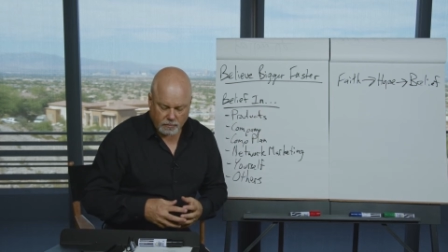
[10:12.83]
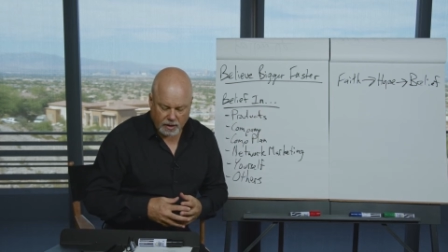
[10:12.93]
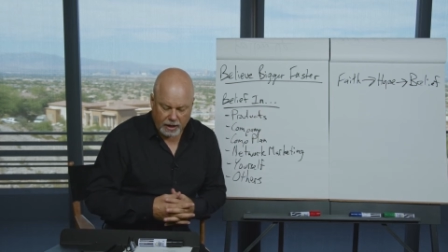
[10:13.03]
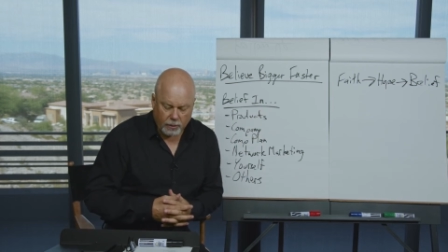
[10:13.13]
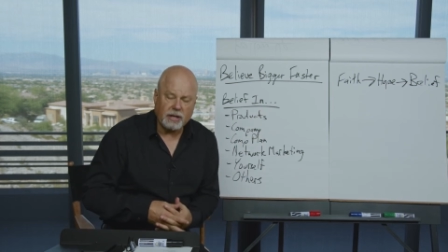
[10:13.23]

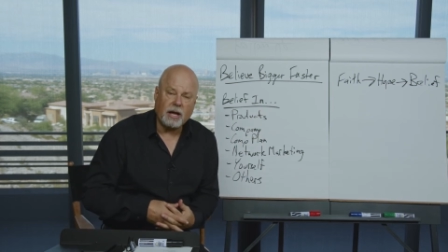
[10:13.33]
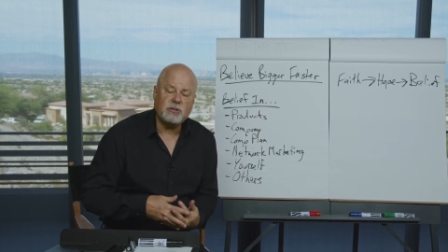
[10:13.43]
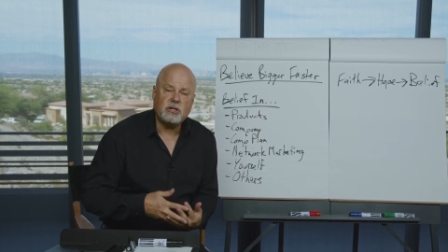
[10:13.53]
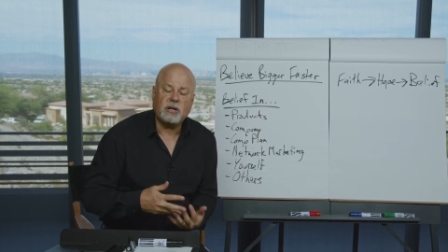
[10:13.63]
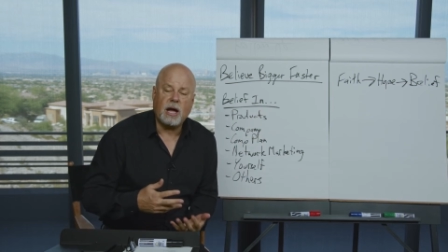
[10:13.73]
Now, when it comes
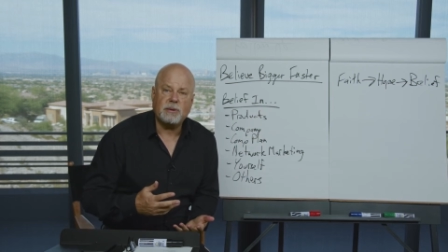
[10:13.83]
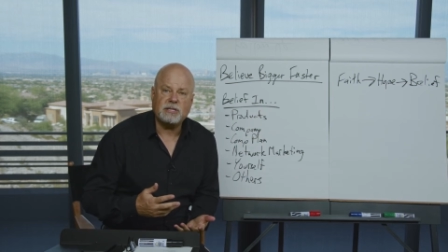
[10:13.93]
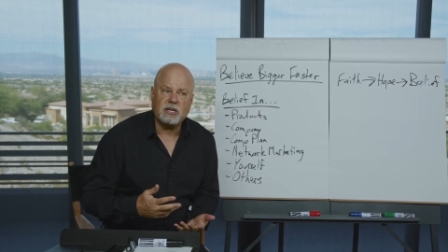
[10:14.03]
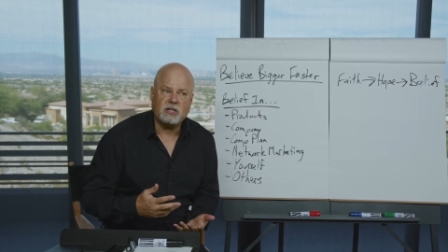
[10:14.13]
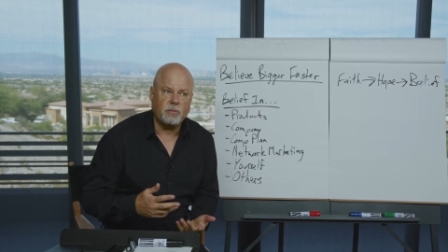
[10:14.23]
to your
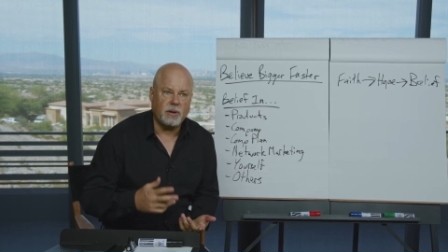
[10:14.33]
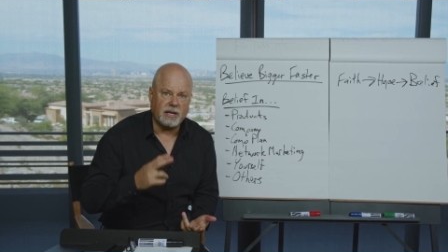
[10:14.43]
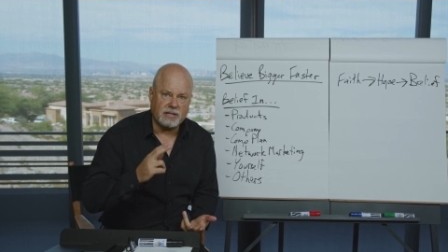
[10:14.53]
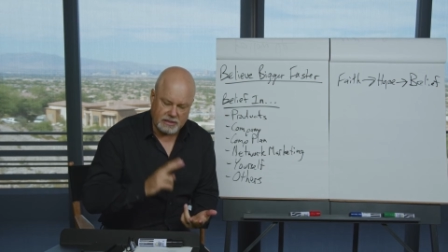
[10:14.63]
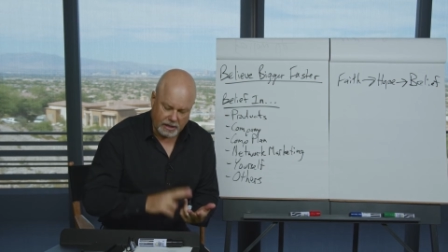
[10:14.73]
compensation
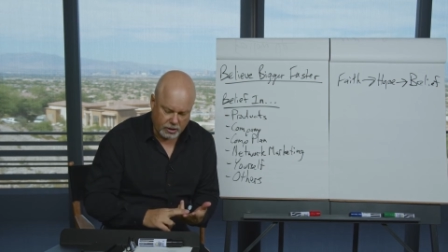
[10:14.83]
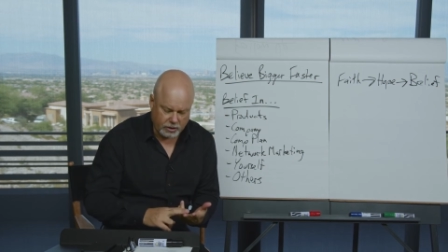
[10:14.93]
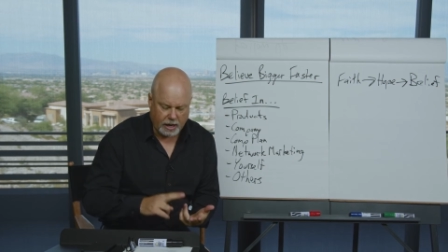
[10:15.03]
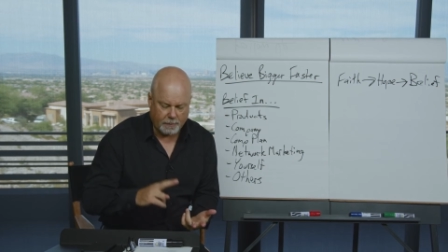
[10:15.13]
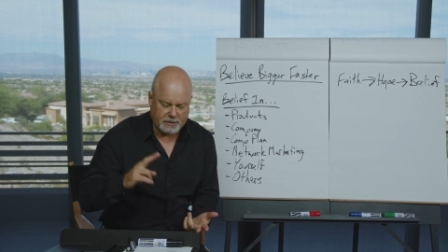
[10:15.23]
plan, study your
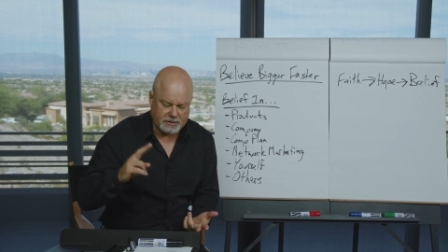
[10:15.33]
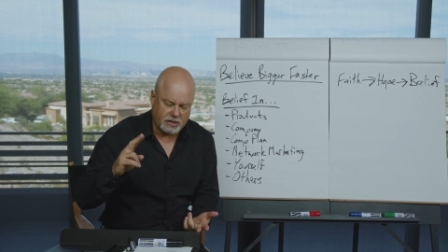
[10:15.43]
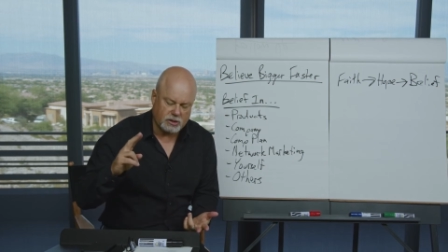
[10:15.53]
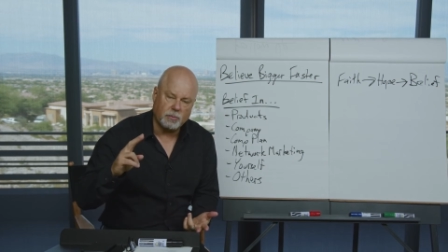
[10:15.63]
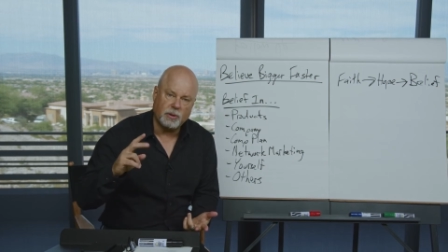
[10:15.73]

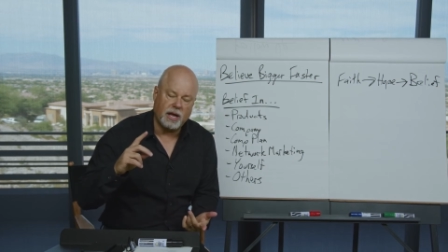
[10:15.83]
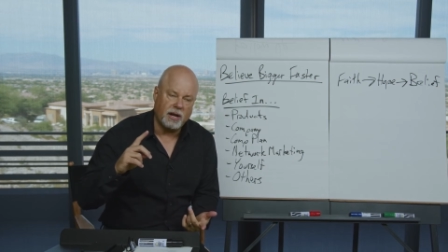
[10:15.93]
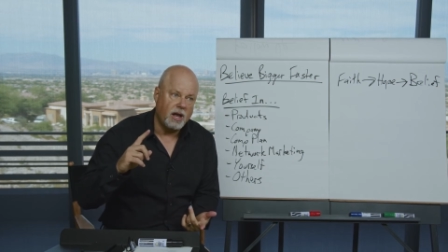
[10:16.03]
compensation plan.